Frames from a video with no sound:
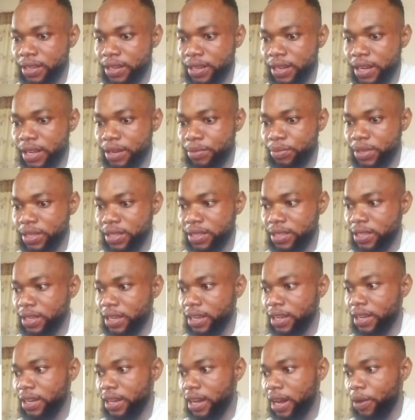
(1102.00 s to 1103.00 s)
Let me
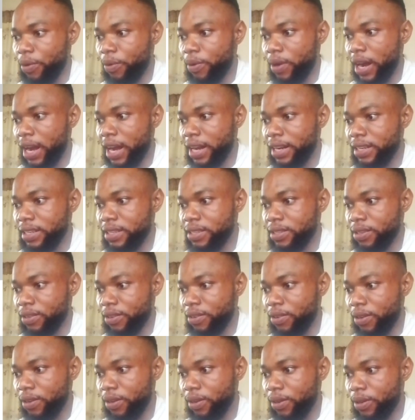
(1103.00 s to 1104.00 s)
say I will add this
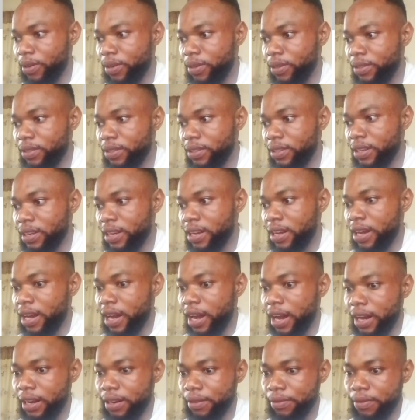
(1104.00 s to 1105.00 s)
color,
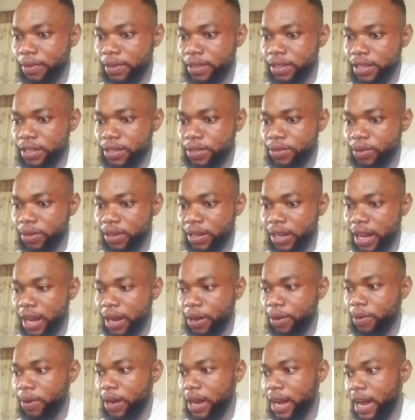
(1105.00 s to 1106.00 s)
and for this one
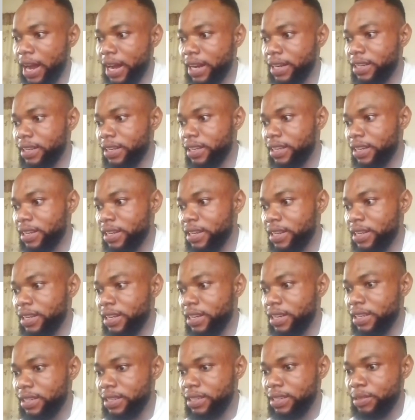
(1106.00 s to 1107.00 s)
I will add
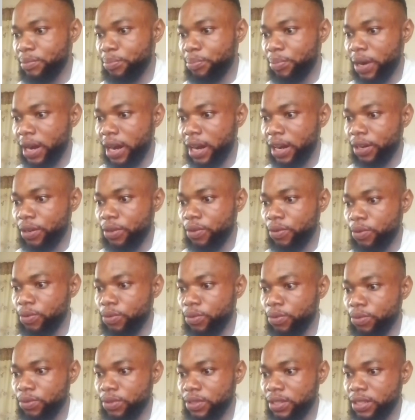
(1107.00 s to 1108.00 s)
a deeper
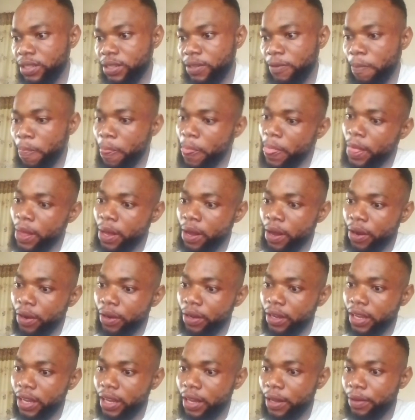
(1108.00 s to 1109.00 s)
gold.
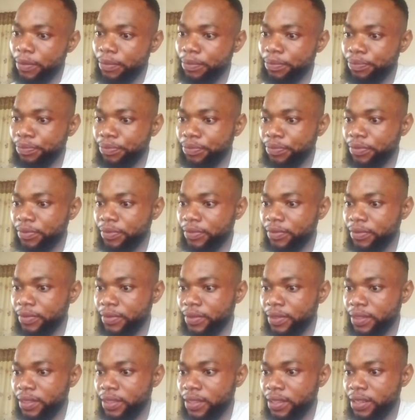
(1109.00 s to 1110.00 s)
Okay,
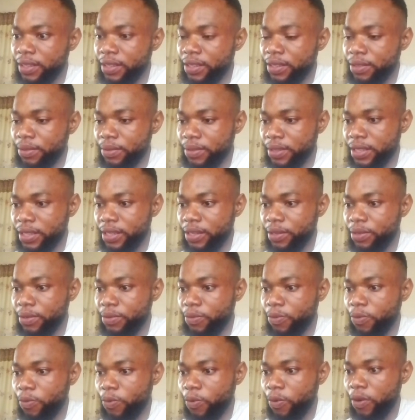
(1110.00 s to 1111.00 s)
you
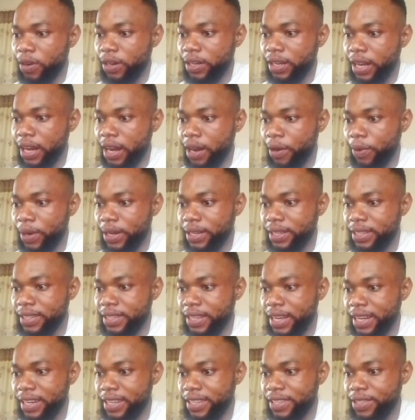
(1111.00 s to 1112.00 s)
see what our
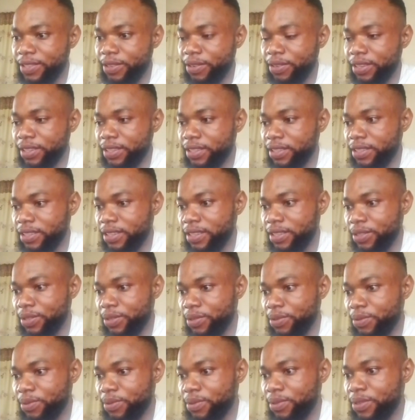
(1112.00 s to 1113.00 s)
design is turning
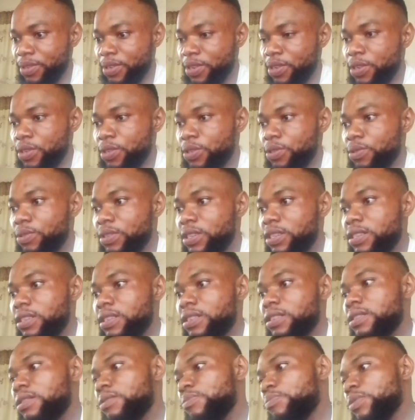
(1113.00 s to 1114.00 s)
into. So this
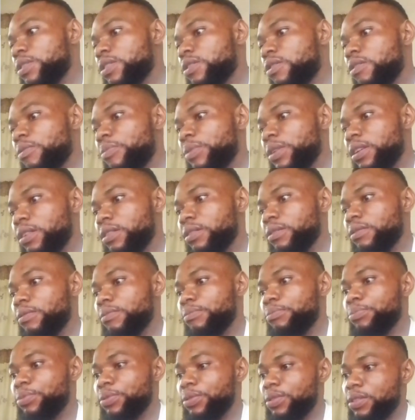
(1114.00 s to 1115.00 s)
is
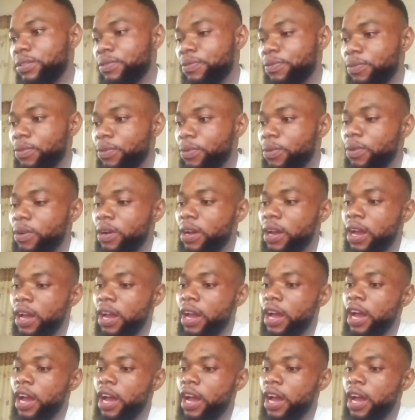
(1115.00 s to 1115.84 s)
becoming beautiful.